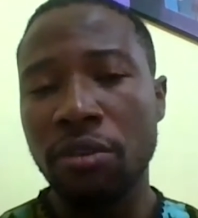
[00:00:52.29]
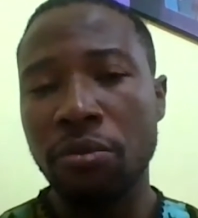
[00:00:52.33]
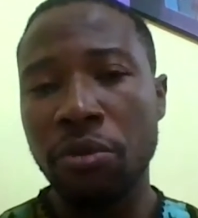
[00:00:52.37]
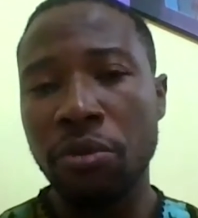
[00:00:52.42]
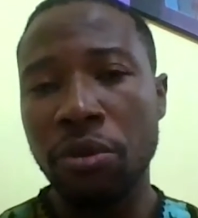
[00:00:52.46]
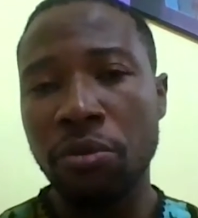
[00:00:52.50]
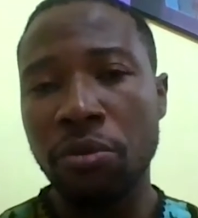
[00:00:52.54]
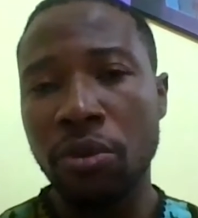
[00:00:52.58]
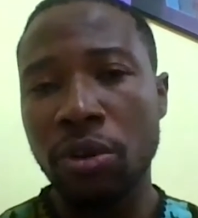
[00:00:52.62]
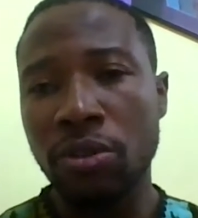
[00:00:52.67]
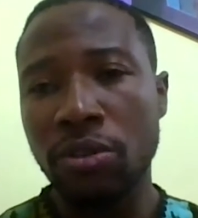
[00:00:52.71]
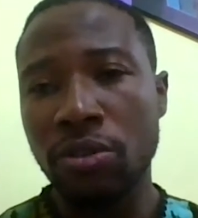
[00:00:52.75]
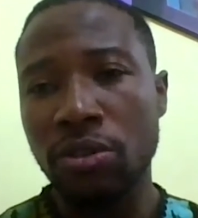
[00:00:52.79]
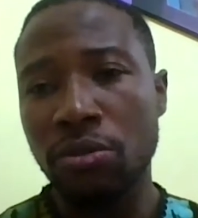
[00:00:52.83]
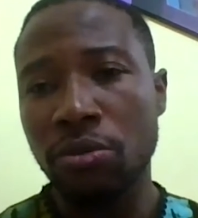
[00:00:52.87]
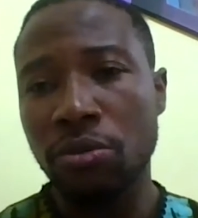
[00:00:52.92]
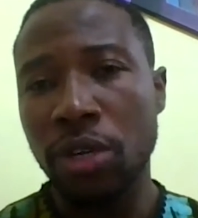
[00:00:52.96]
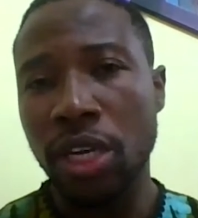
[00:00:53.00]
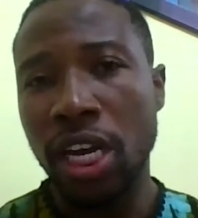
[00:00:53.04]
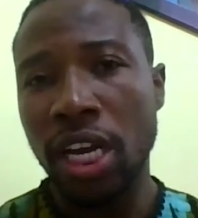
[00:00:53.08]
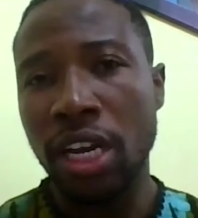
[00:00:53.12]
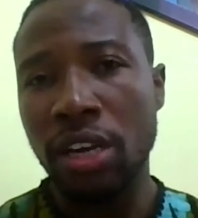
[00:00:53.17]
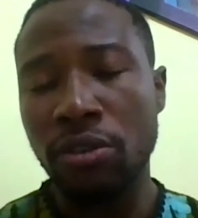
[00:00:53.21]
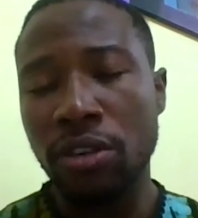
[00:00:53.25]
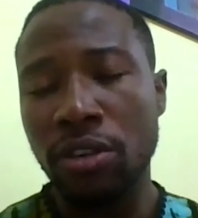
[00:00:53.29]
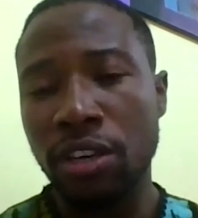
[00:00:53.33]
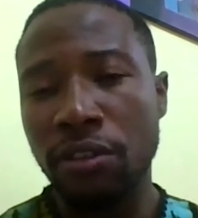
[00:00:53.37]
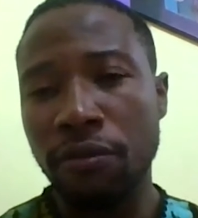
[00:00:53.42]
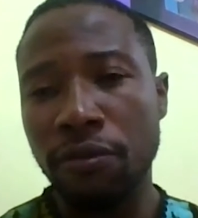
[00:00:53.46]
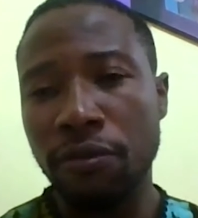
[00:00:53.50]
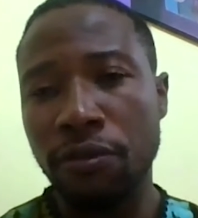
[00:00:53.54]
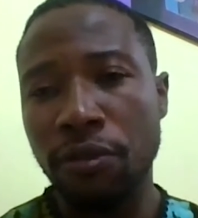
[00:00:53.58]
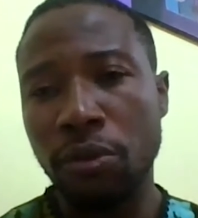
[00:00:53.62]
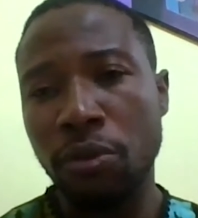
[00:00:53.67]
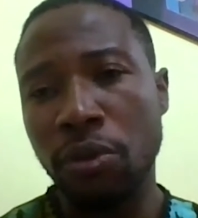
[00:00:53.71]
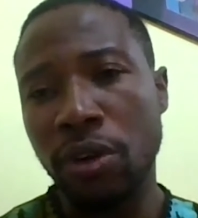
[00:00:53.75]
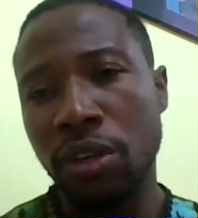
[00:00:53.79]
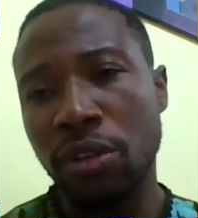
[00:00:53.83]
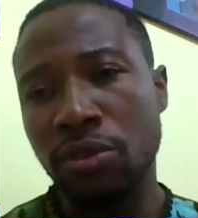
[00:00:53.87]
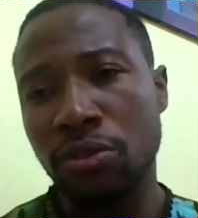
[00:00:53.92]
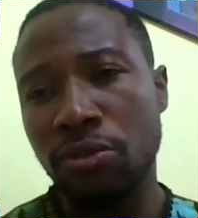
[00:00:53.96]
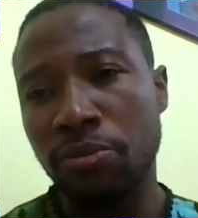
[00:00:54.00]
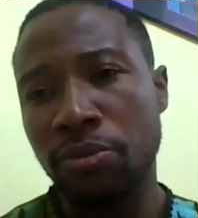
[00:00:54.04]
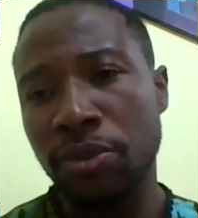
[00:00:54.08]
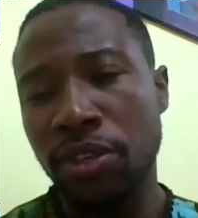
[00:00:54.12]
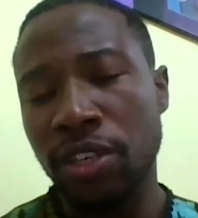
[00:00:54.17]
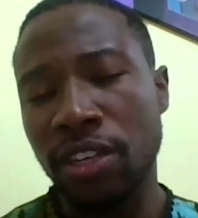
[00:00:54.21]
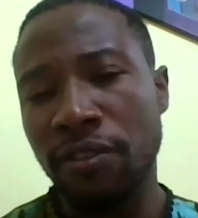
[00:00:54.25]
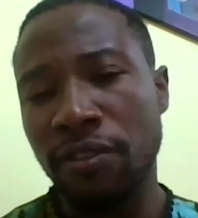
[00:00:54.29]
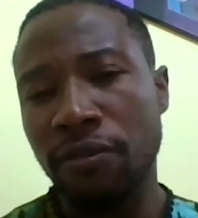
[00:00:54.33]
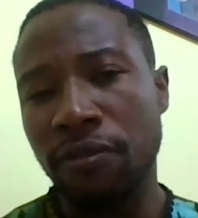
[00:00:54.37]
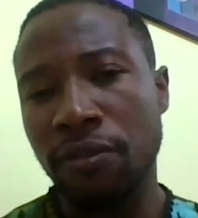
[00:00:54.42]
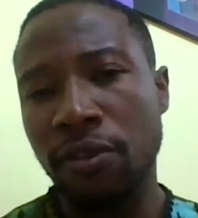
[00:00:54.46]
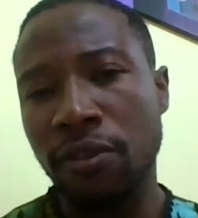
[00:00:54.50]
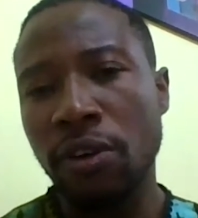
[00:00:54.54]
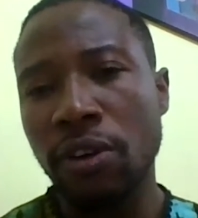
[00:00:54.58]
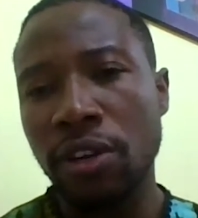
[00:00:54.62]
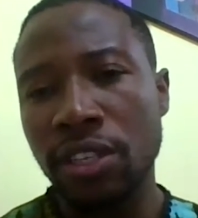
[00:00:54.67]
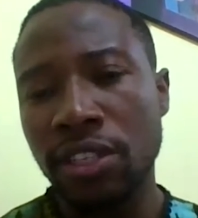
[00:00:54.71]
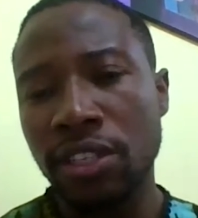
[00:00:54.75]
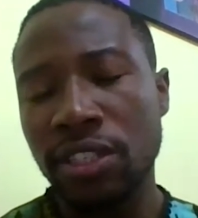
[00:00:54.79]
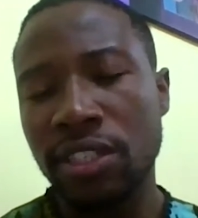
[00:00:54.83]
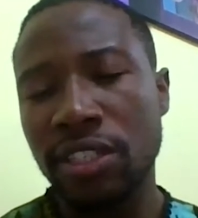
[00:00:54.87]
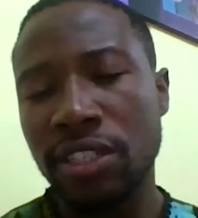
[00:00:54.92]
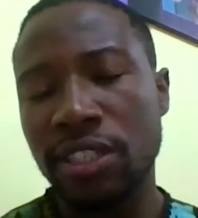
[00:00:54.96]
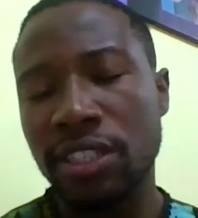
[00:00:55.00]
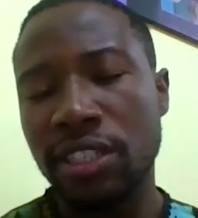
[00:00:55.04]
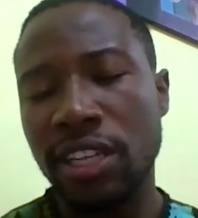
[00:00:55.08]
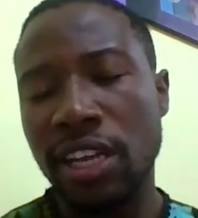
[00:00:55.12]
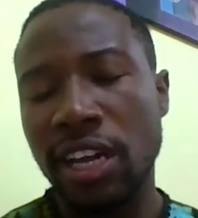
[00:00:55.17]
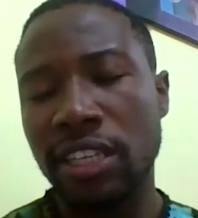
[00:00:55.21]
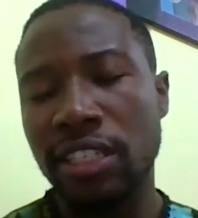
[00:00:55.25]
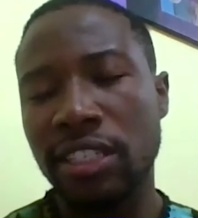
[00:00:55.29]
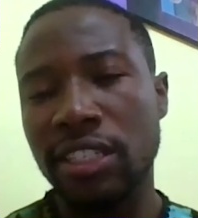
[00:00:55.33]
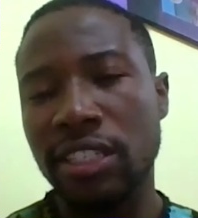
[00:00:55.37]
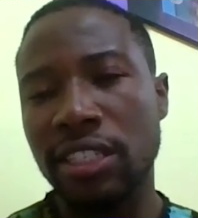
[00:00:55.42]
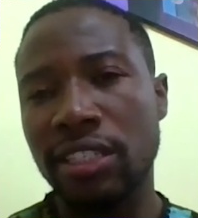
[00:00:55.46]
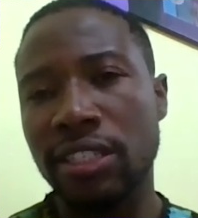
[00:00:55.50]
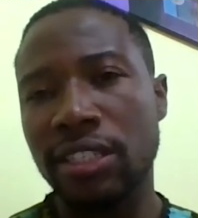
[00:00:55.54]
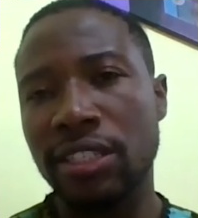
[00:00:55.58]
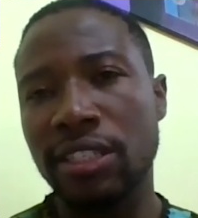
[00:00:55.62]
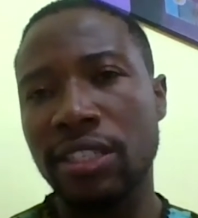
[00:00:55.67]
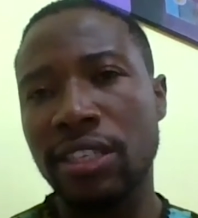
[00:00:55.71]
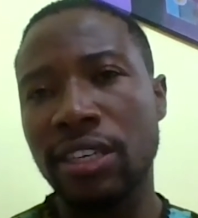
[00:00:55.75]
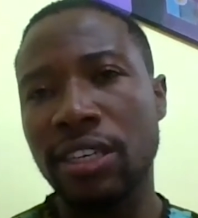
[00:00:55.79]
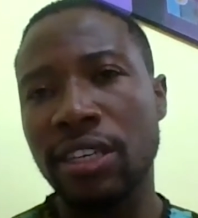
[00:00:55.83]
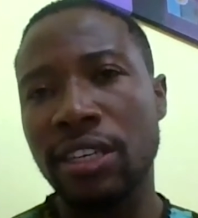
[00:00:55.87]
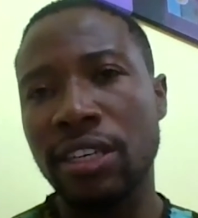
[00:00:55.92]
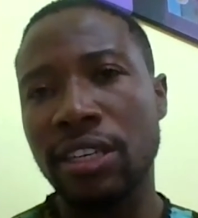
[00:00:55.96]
we are looking forward to be the voice that is